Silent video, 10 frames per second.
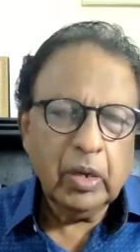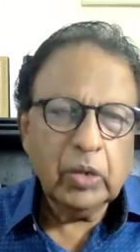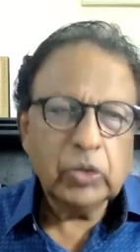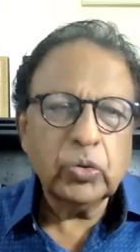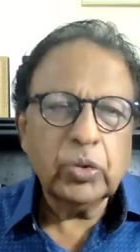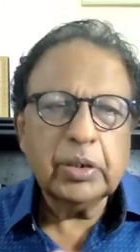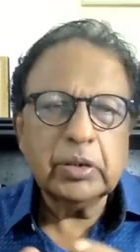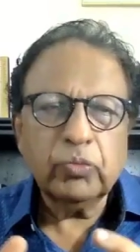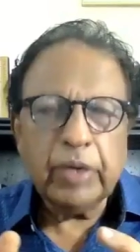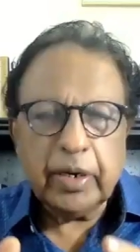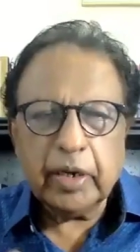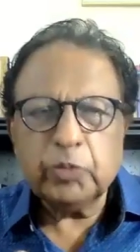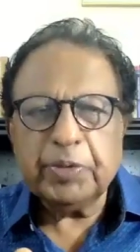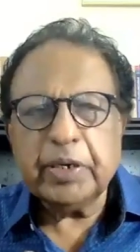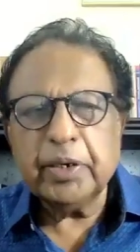So he is very
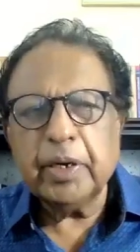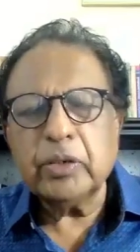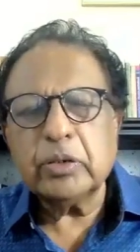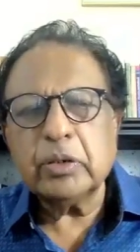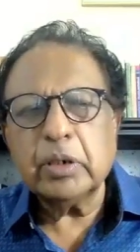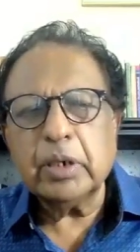experienced.